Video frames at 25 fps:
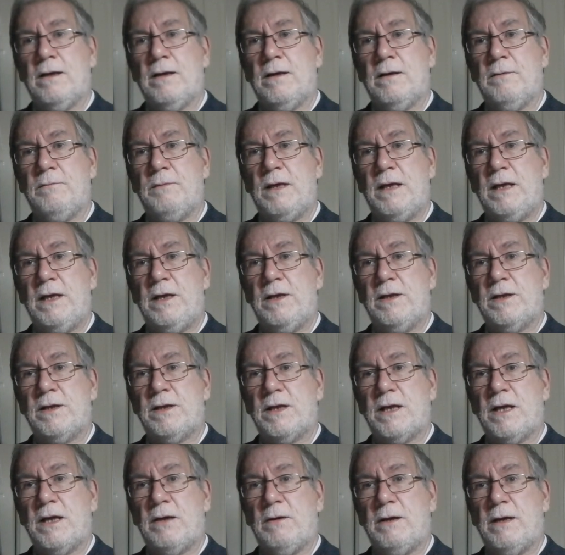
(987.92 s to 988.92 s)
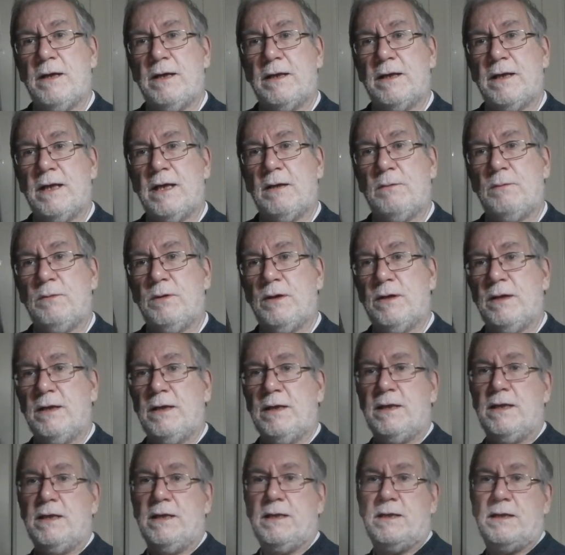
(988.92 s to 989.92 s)
Many years ago I had that, but
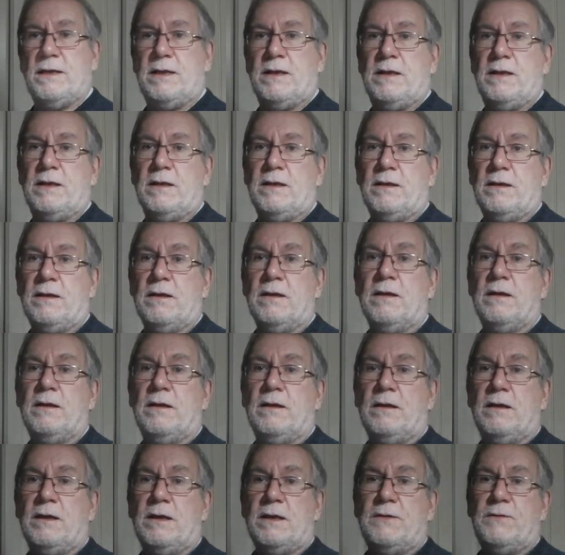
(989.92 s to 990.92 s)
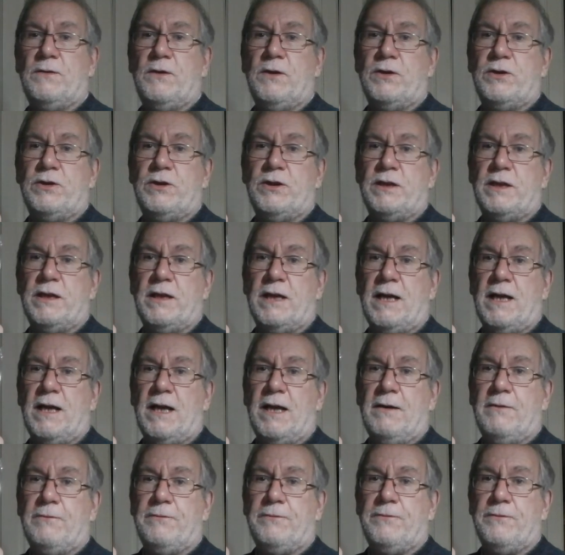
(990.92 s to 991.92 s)
this is a nice version to
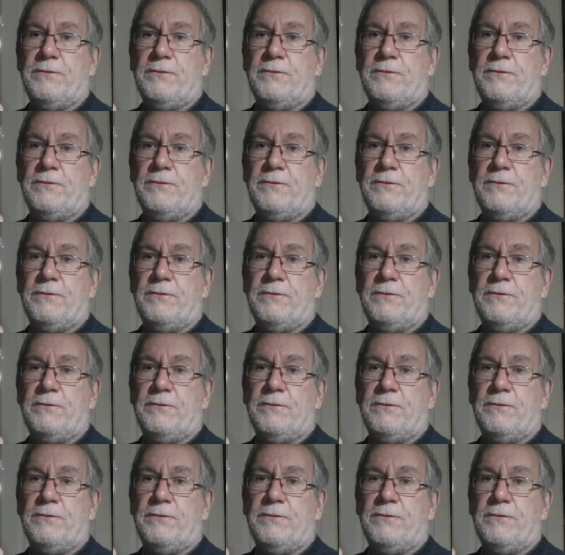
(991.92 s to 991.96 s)
have.